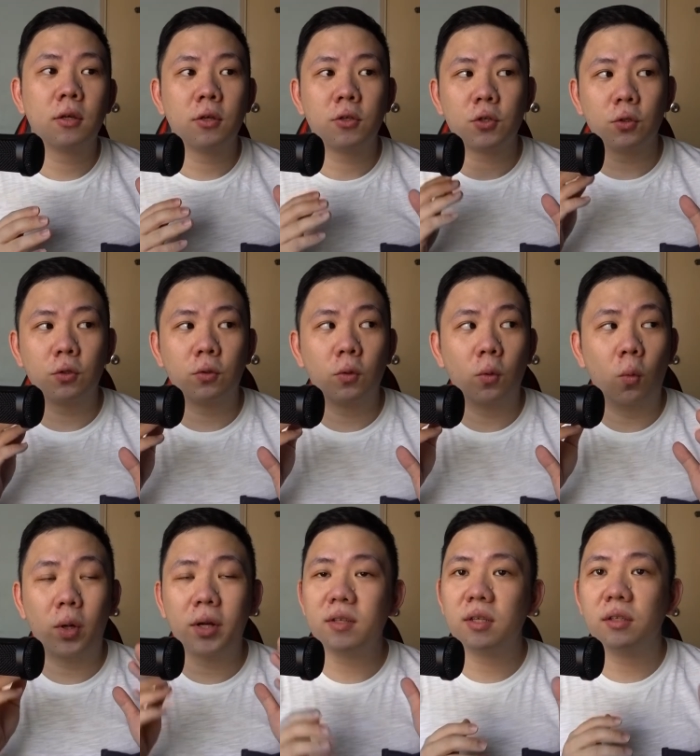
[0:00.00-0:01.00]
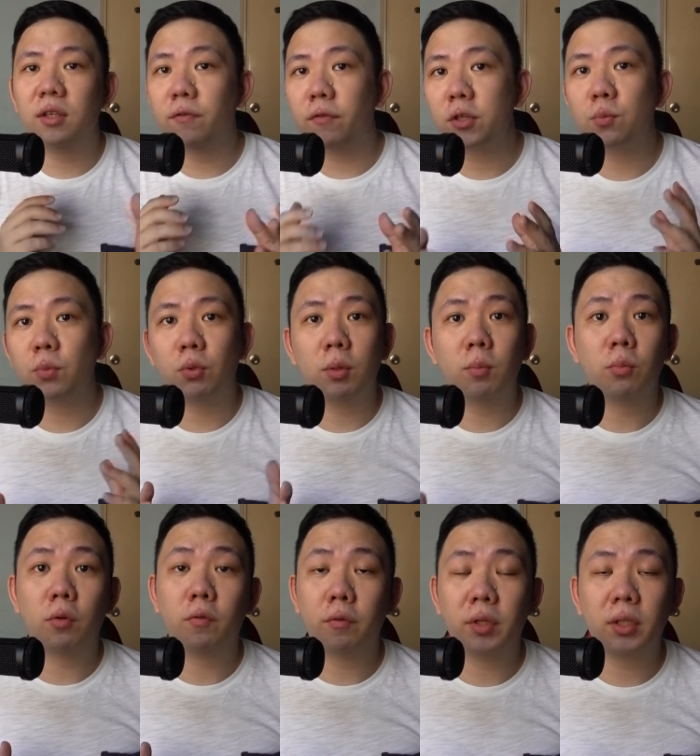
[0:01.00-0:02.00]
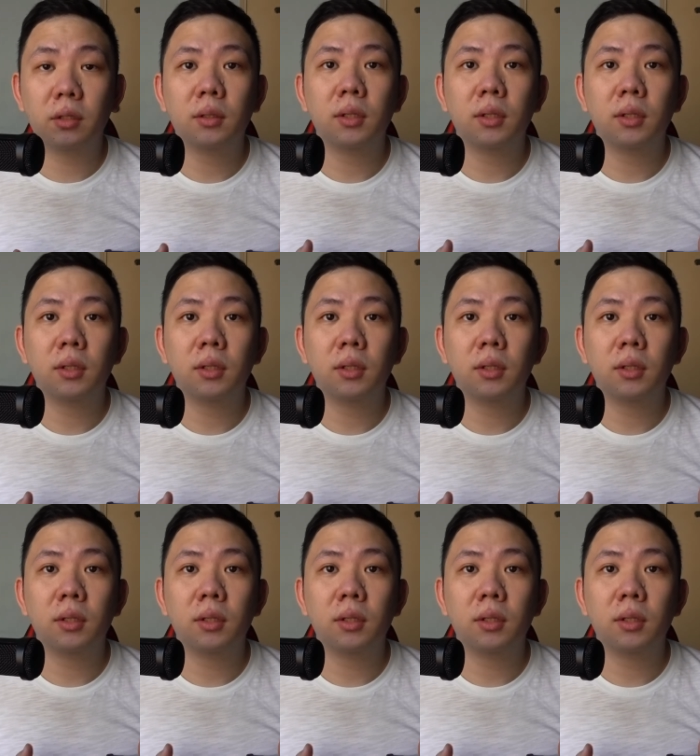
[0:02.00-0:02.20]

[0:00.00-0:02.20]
So what is the difference between both of it?